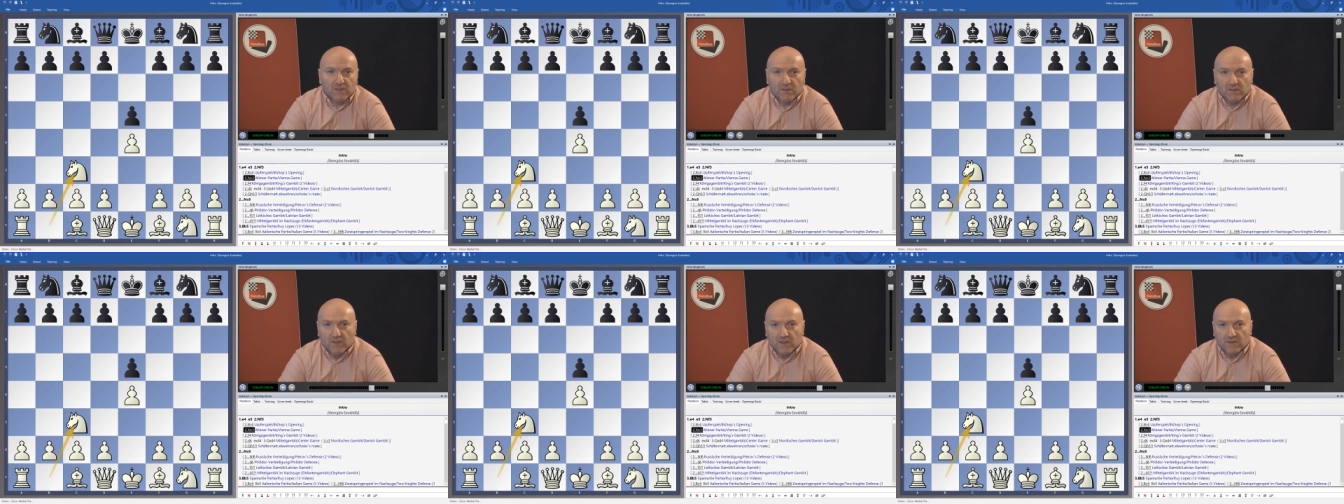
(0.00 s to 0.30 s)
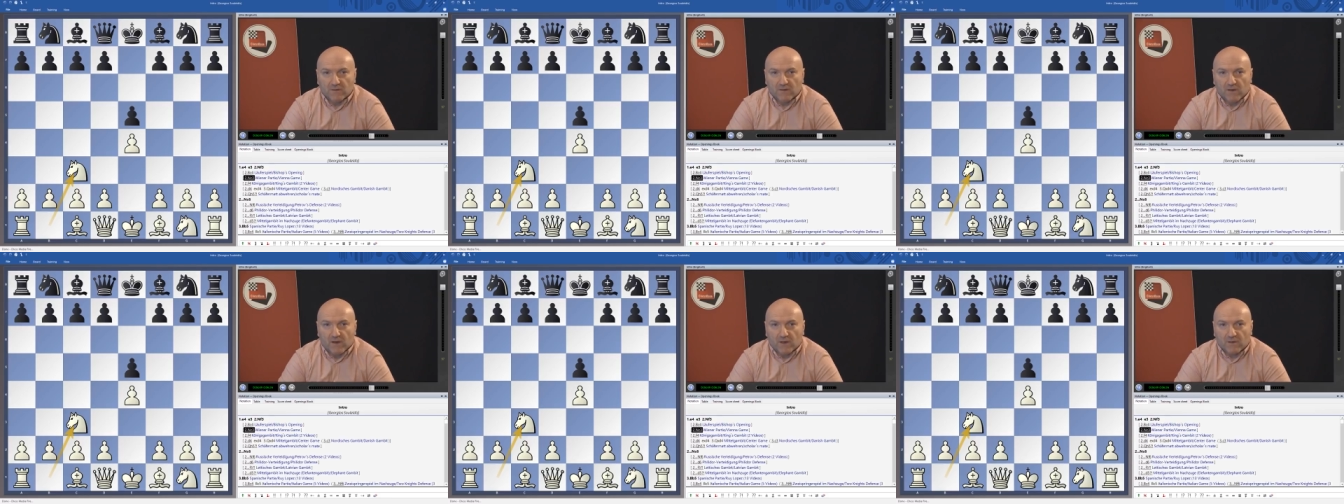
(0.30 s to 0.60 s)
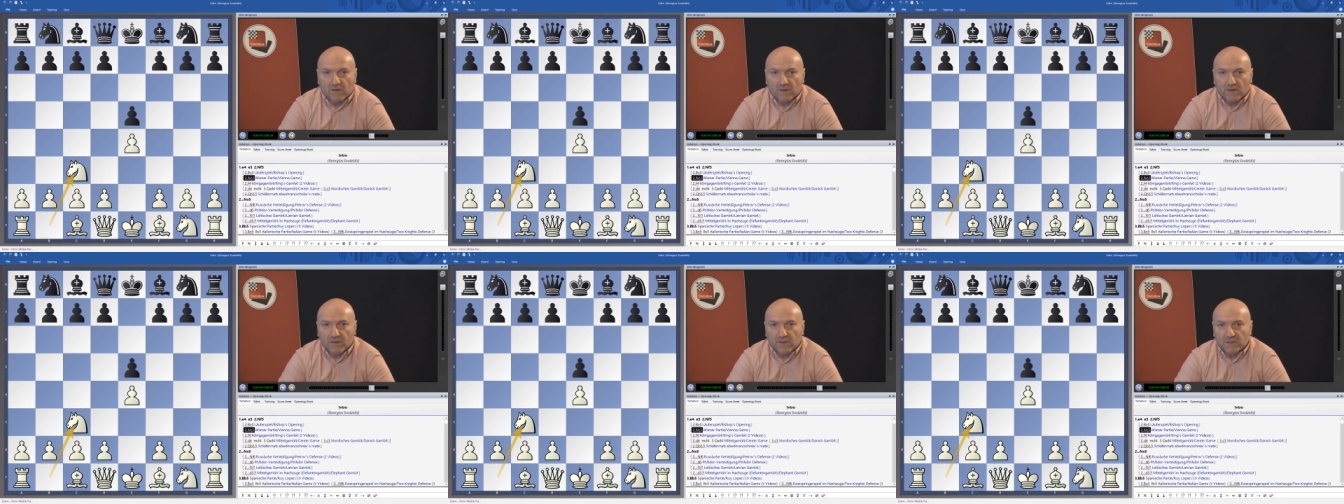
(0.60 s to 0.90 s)
like the
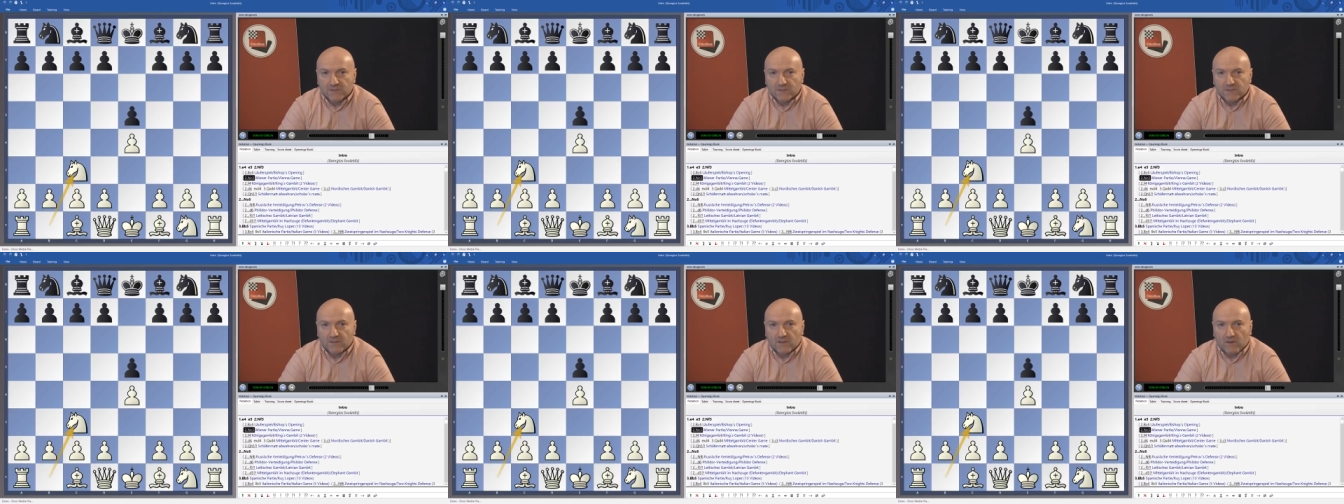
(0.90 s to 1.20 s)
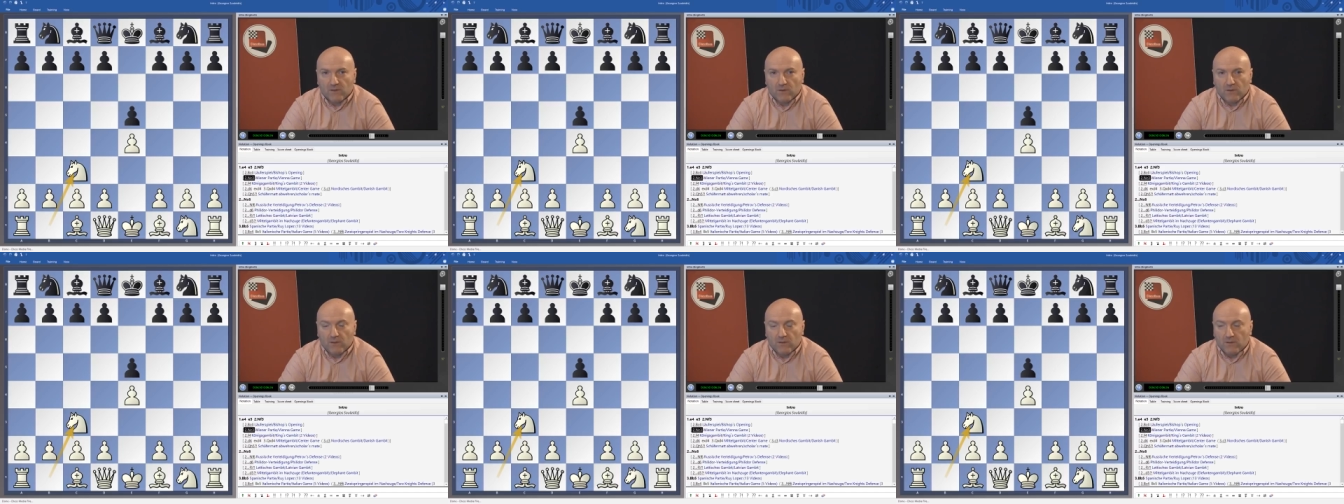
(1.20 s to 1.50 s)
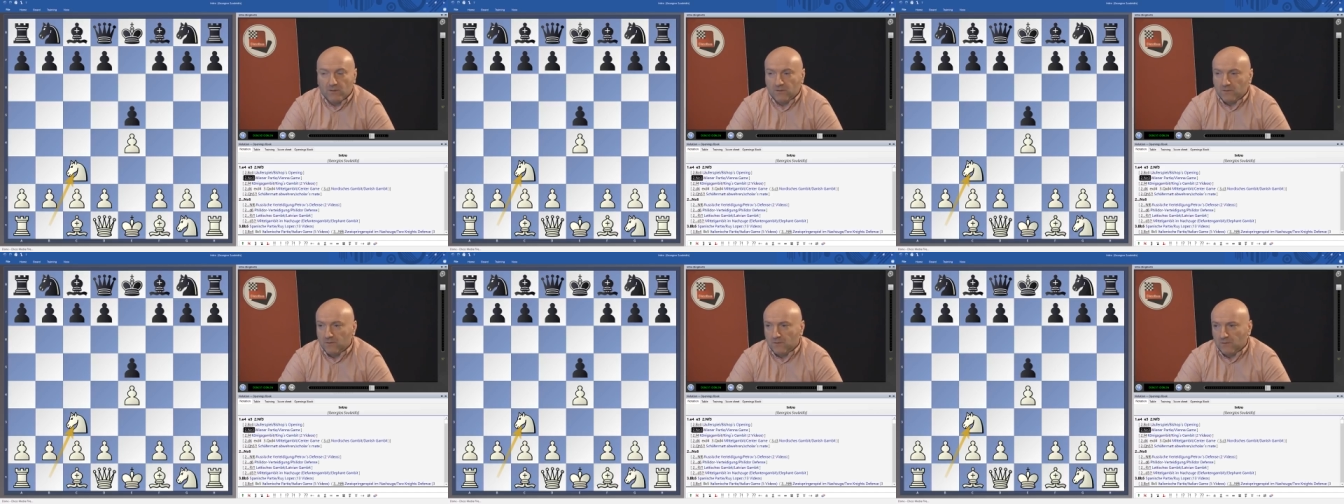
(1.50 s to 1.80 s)
Akangelska
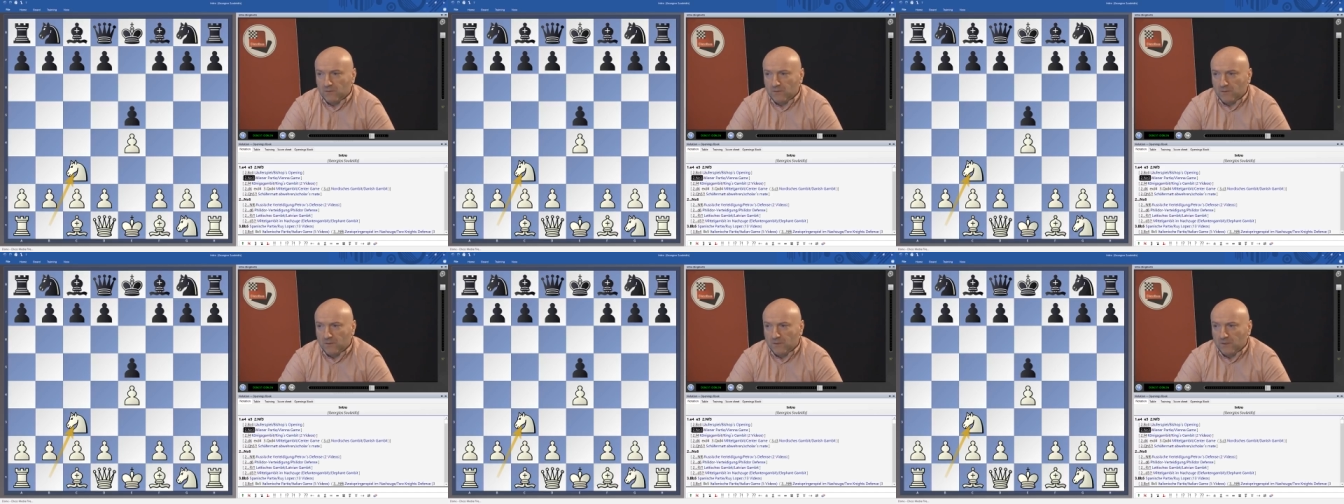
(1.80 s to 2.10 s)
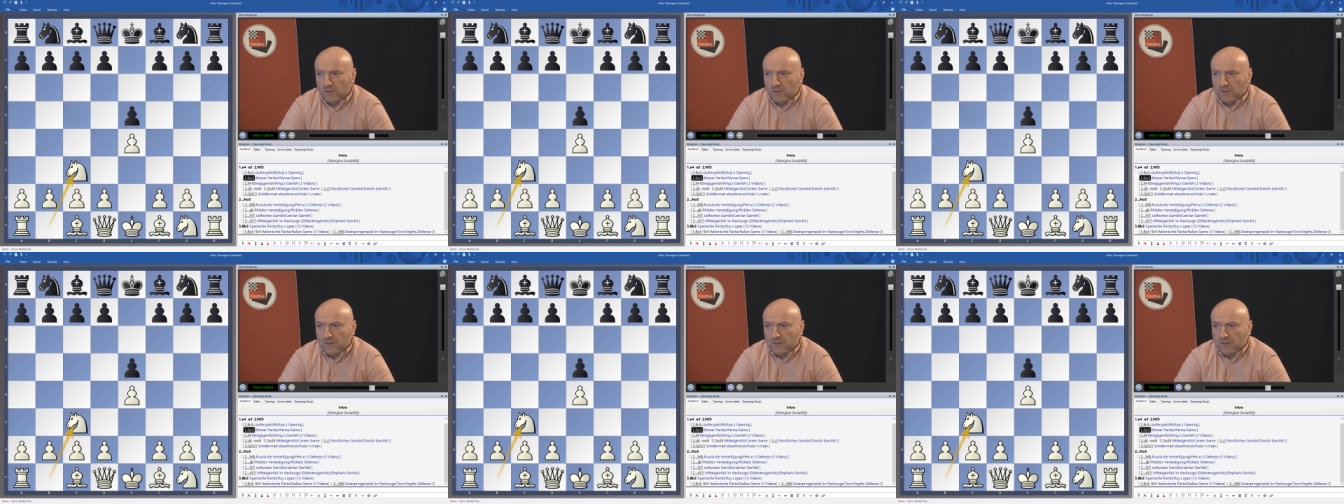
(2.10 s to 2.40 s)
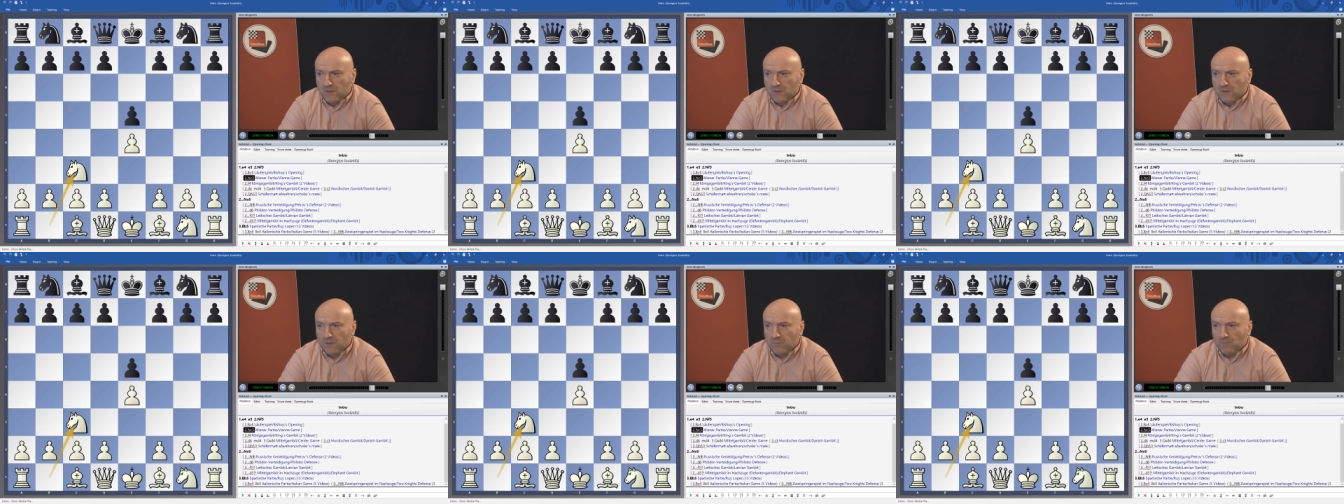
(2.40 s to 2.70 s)
or
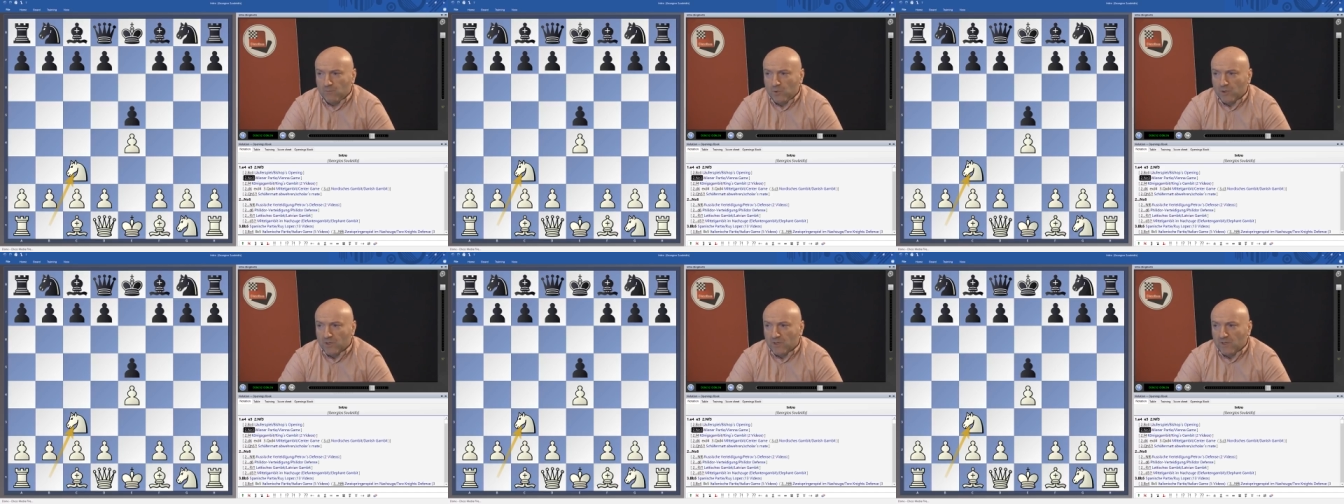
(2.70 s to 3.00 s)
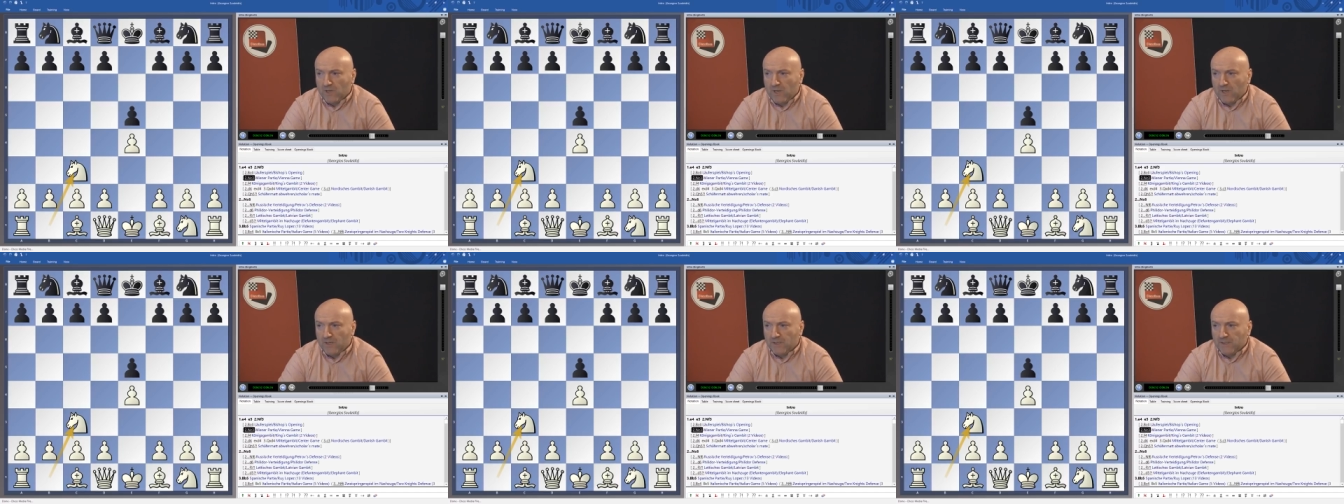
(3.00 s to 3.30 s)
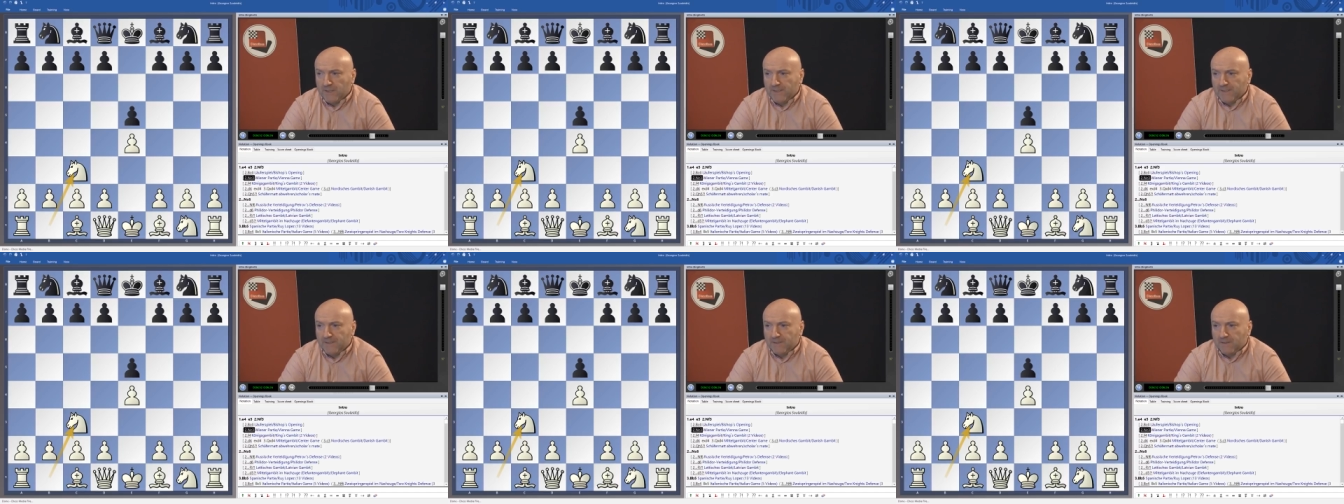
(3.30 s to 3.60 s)
modern line.